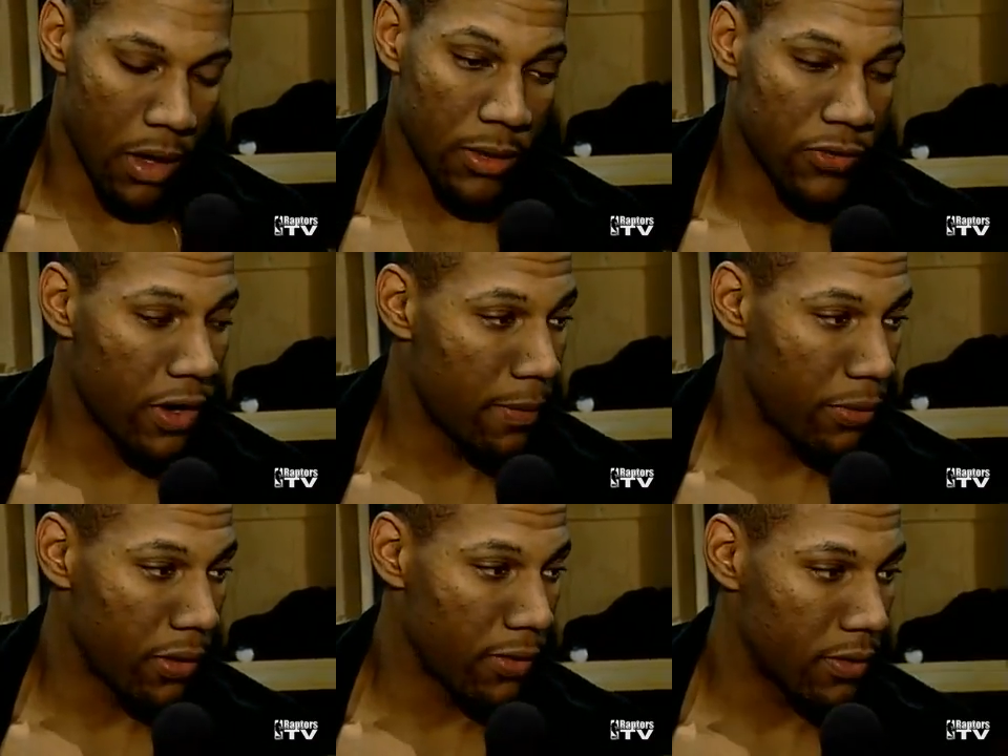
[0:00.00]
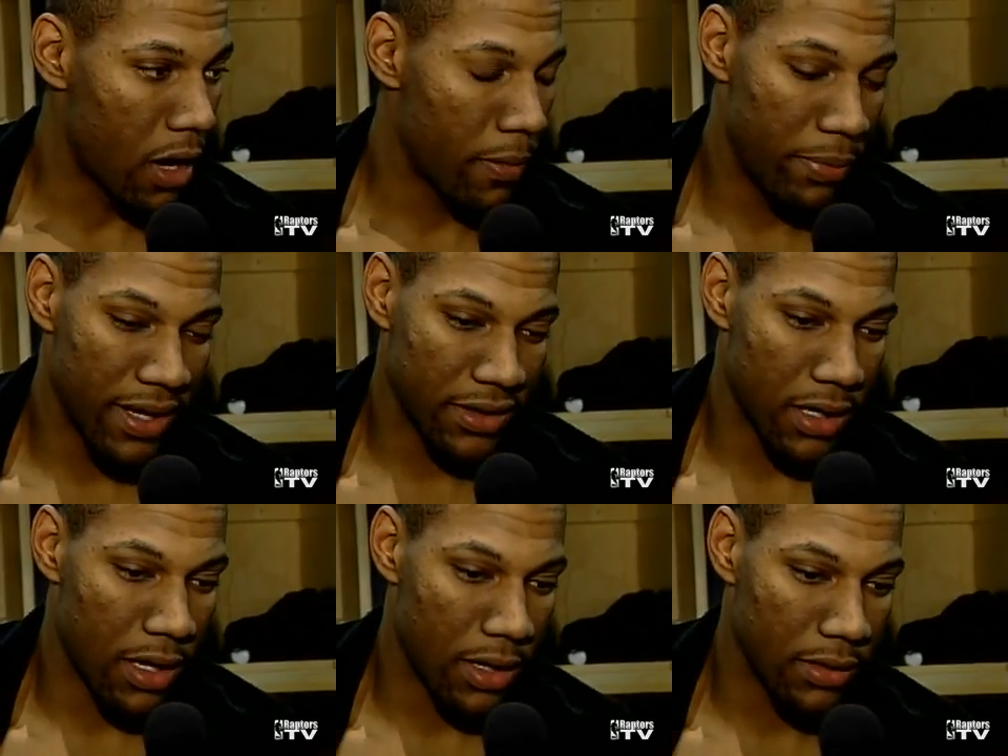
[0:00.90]
Oh, it was very important. Our bench
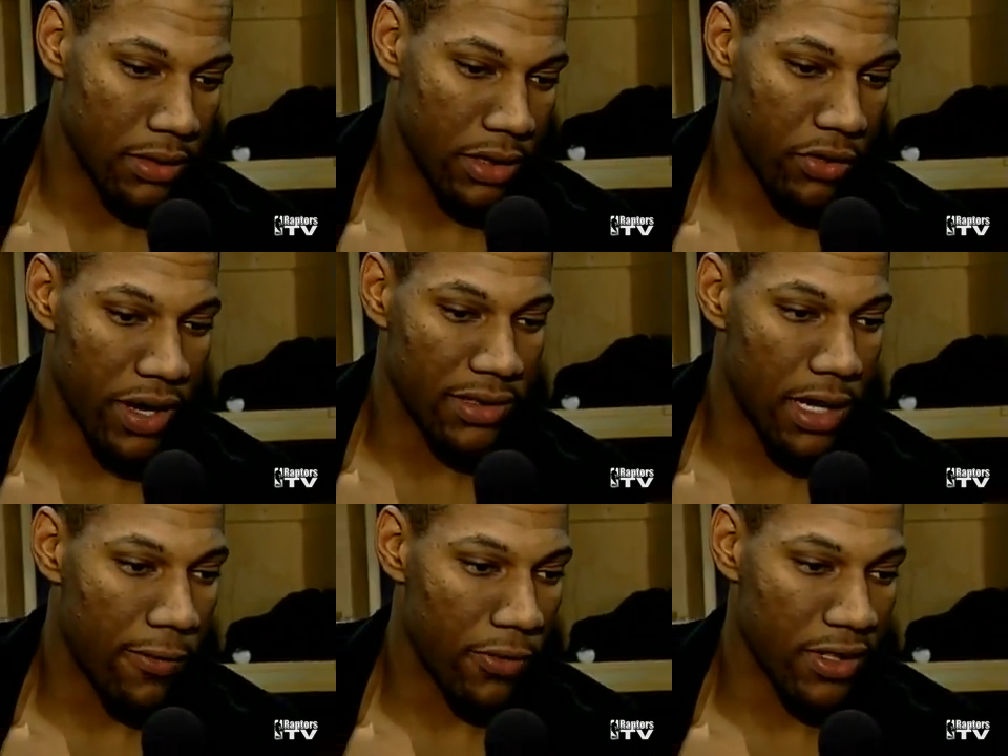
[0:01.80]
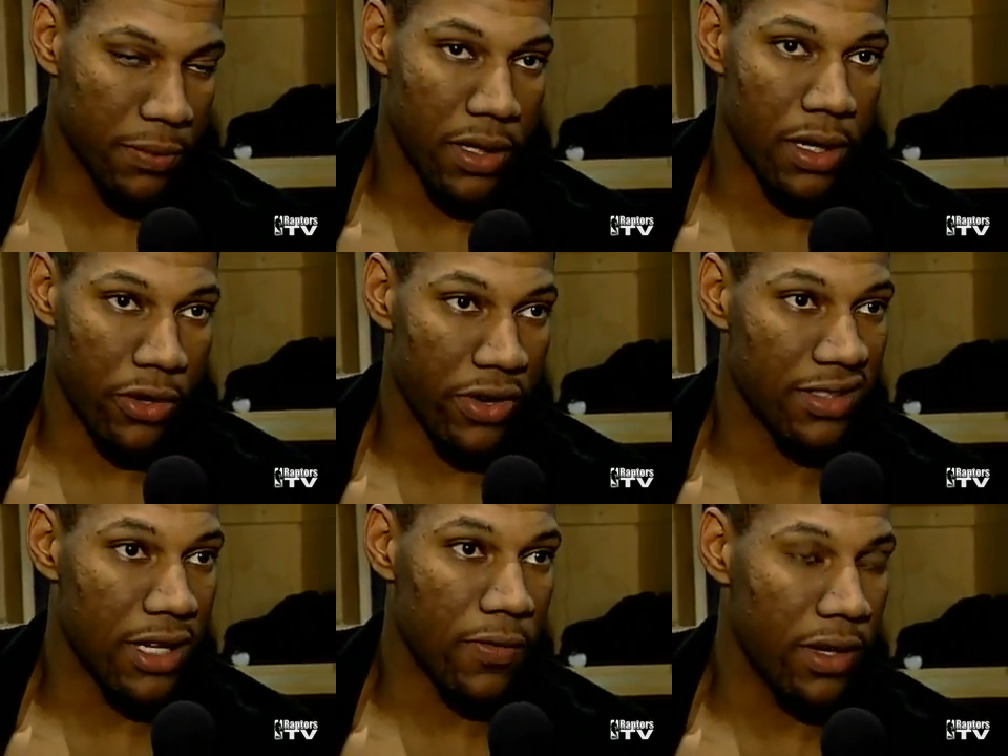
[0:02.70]
did a great job for us, but
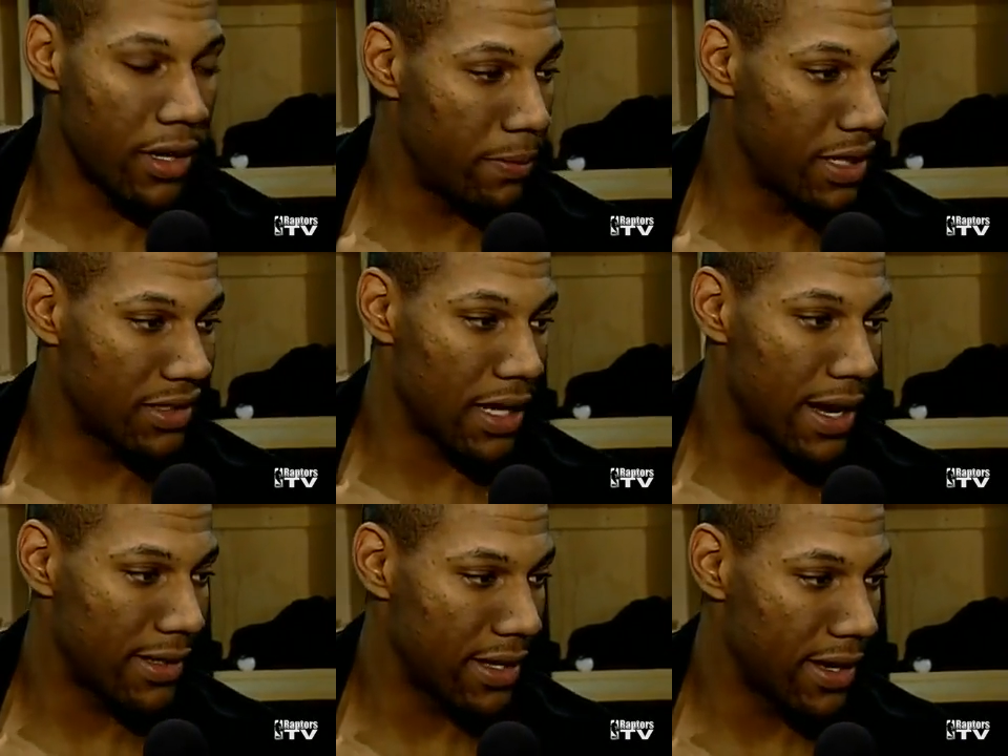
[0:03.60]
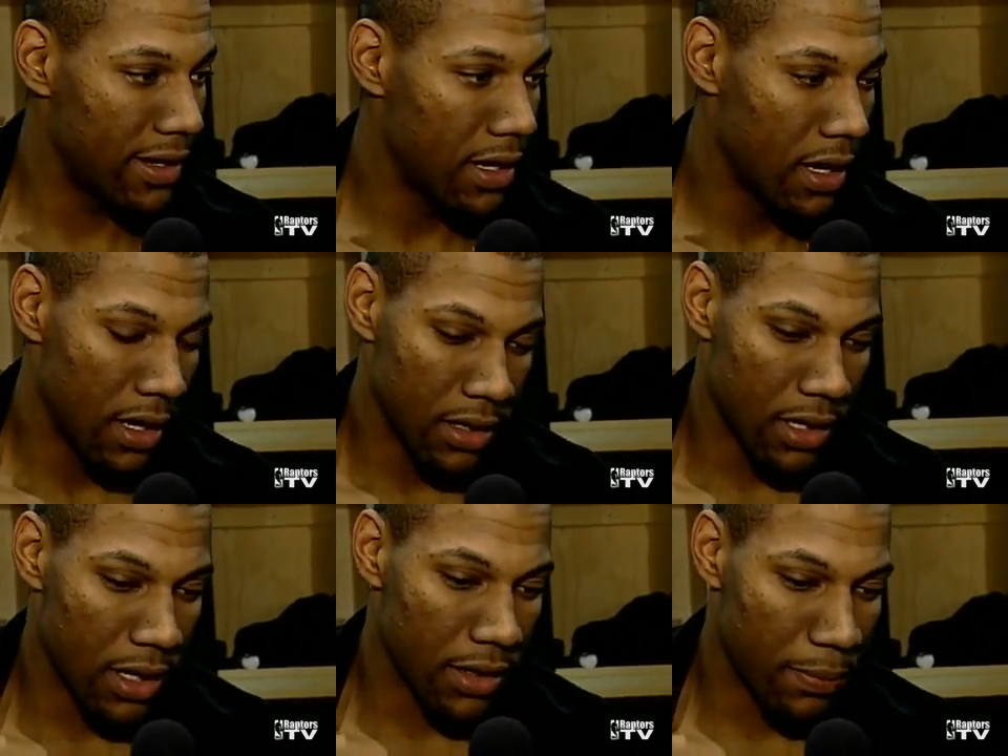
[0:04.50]
Chris definitely hit a big shot at the
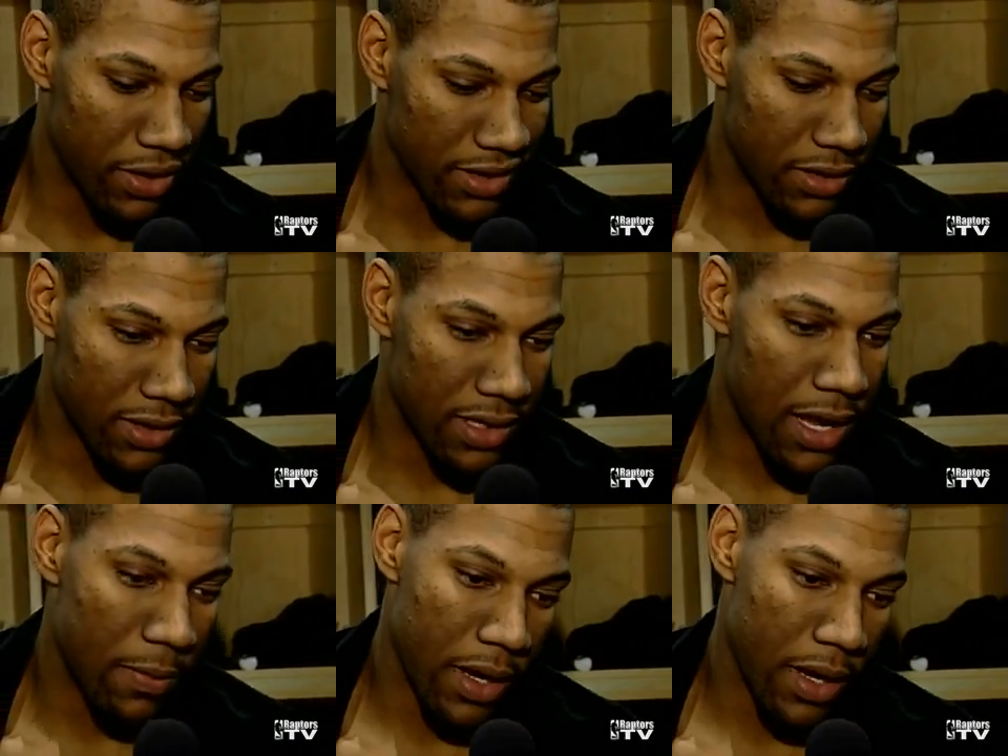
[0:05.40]
end to put us on top.